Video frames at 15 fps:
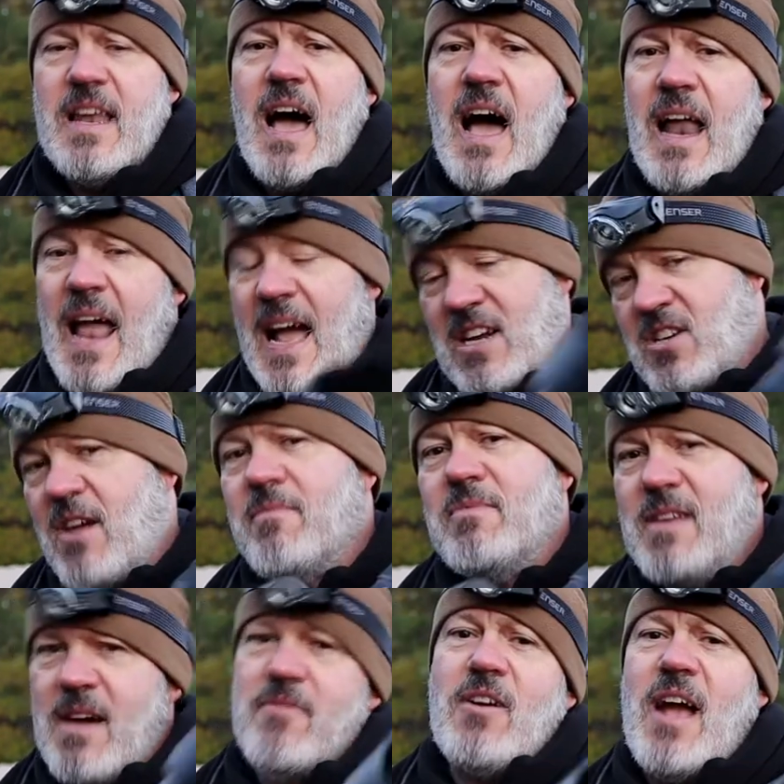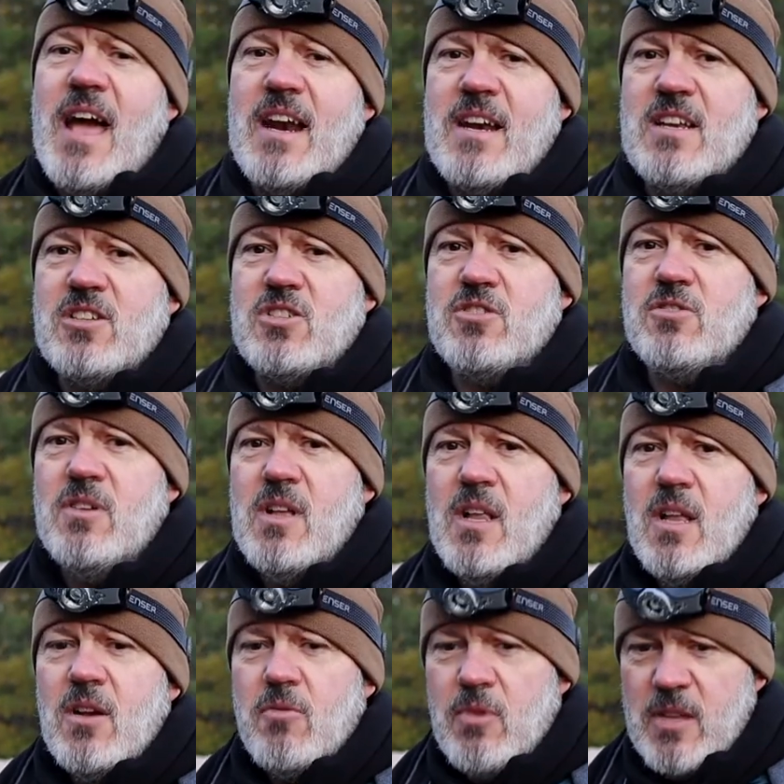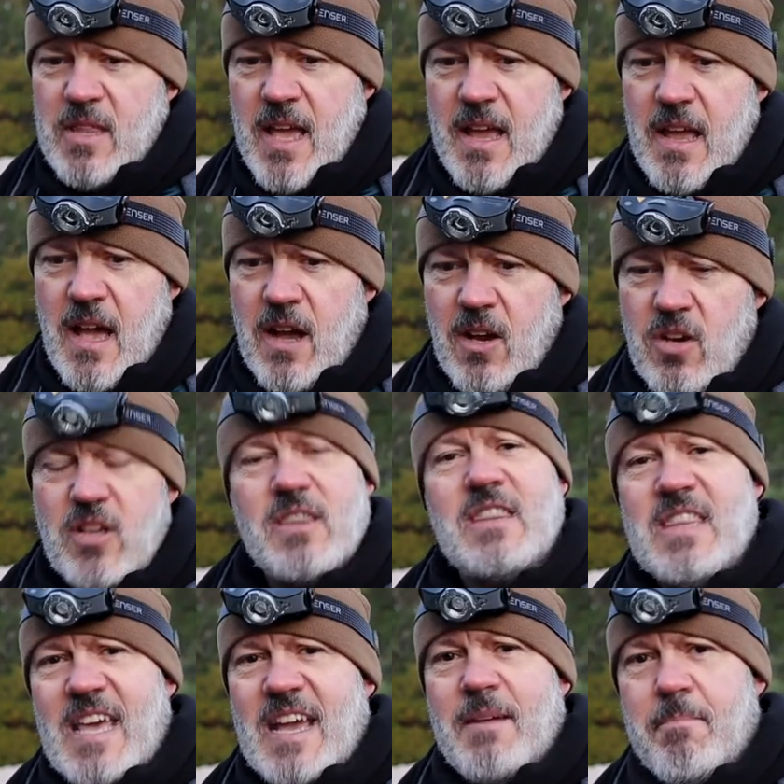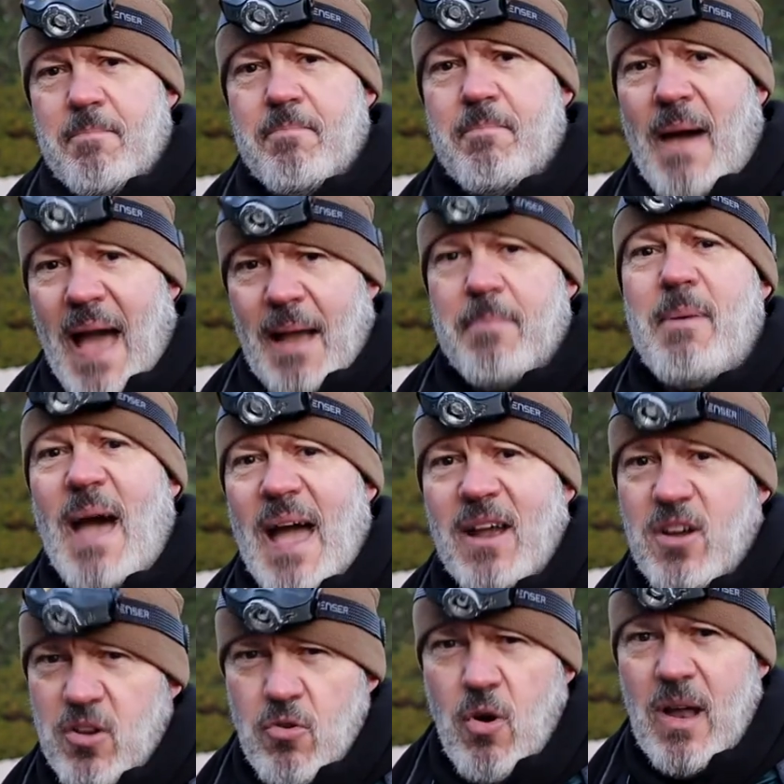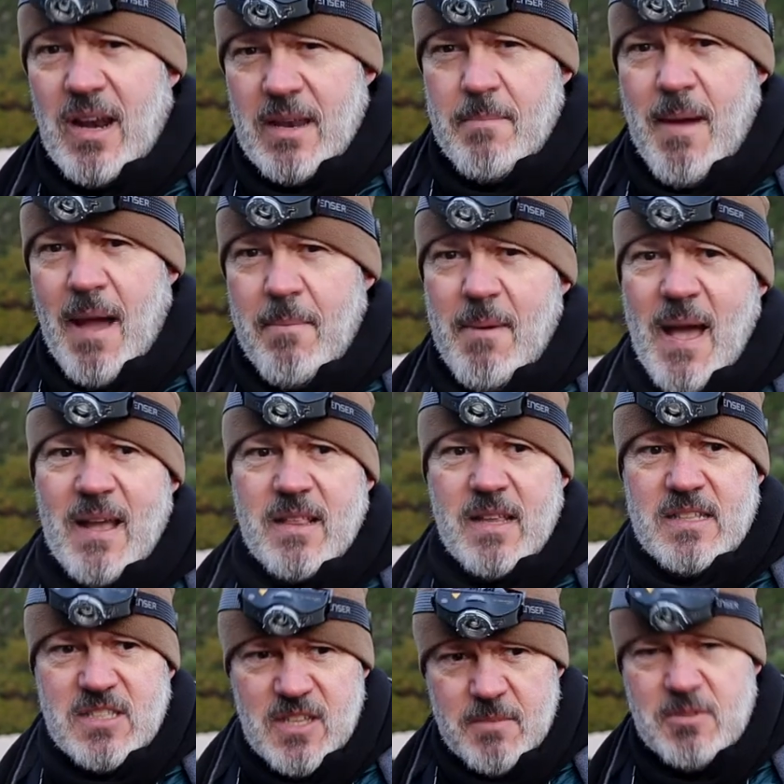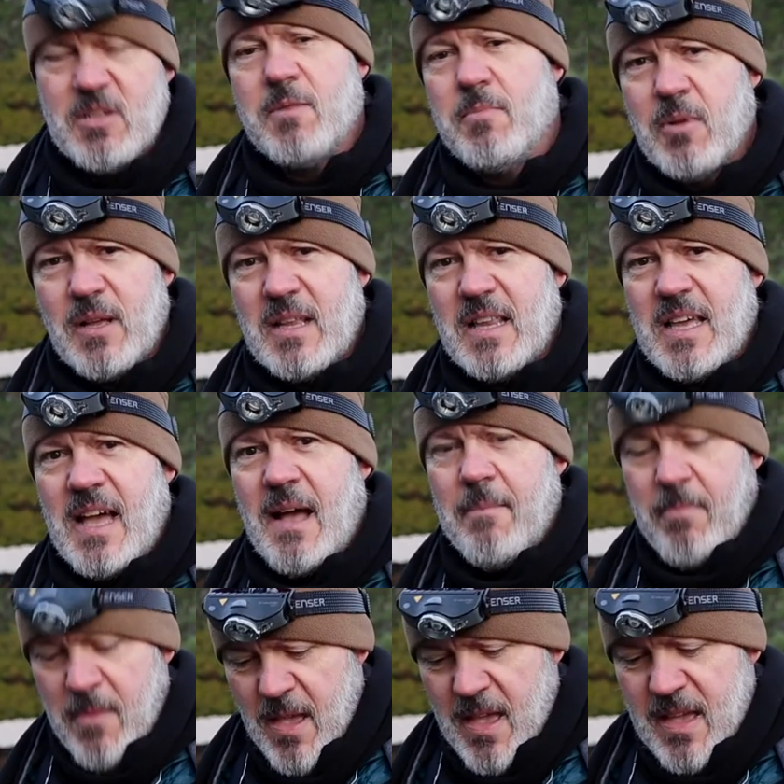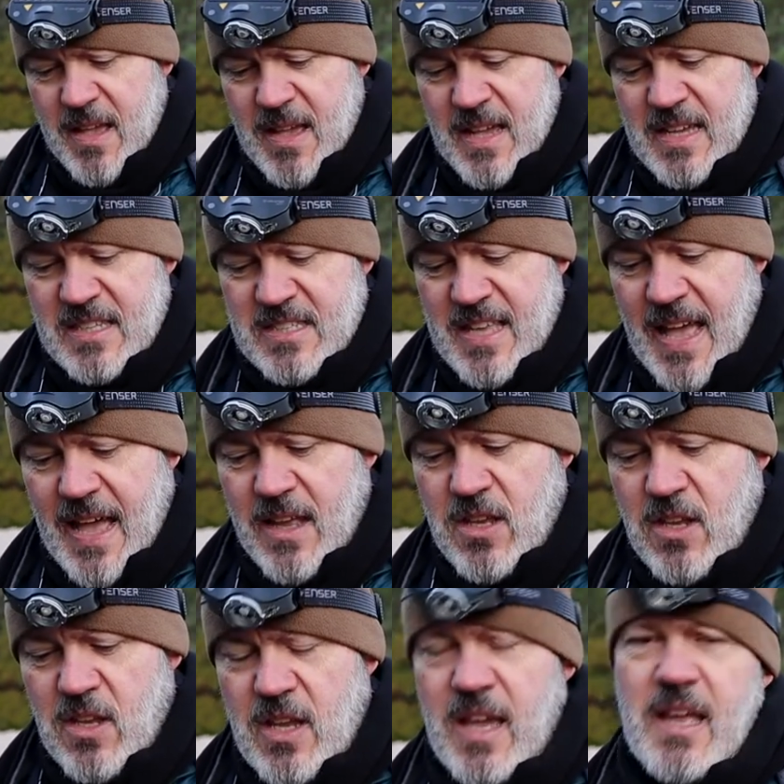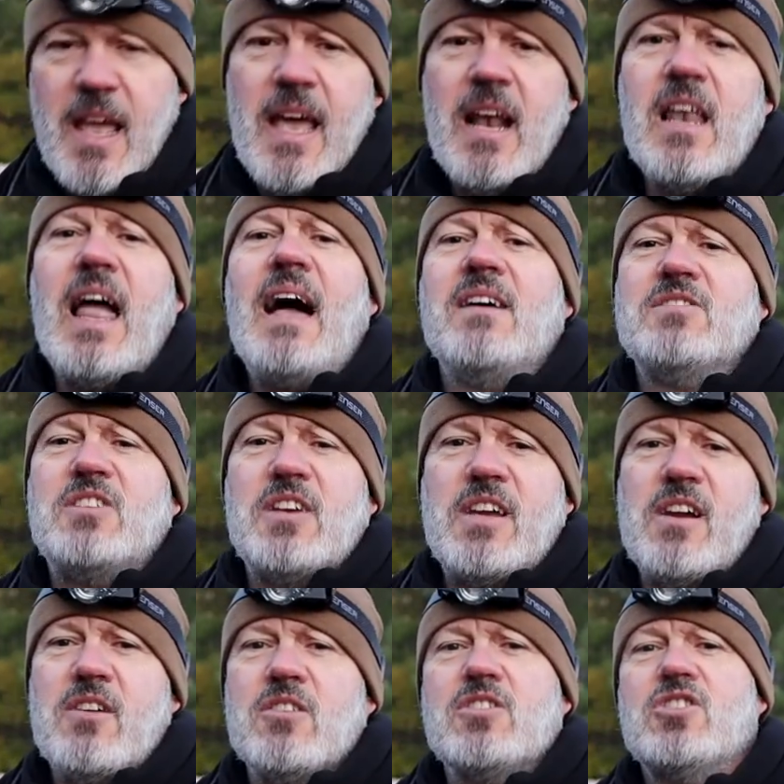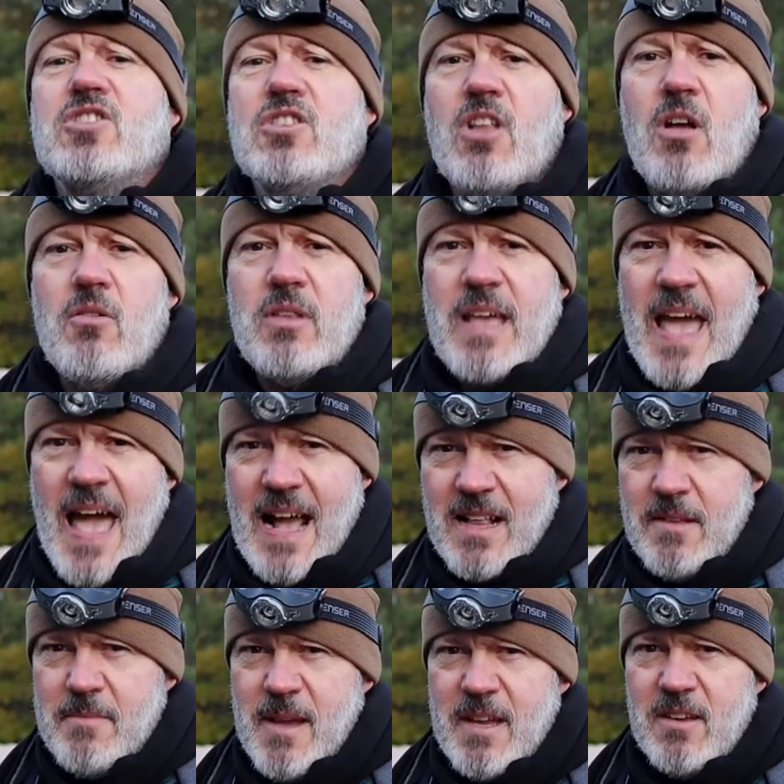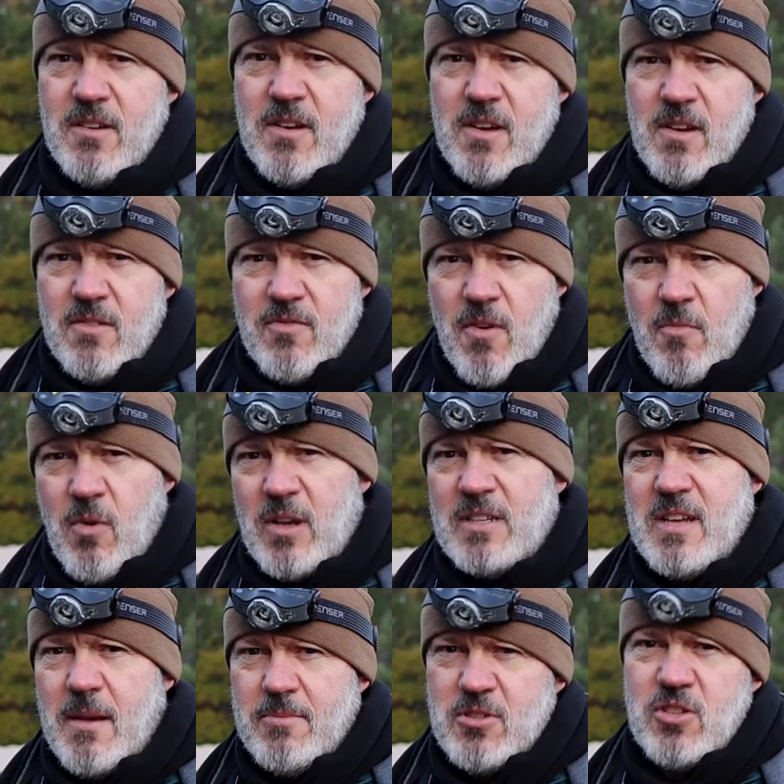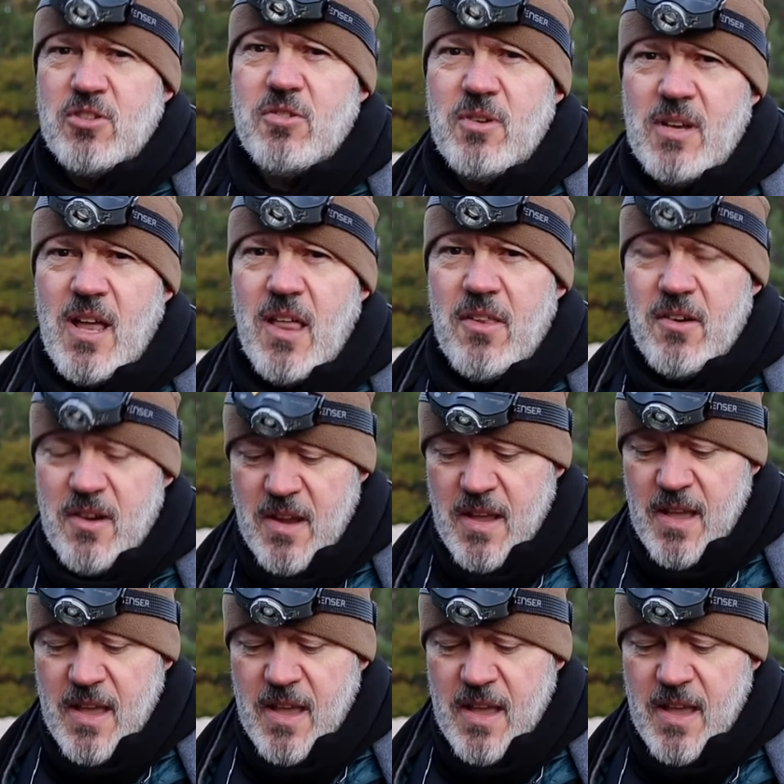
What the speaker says: not, actually I've never had an issue with a good thick backpack, good quality backpack that zips completely up, is that it allows the gear to slowly acclimate from one temperature to another.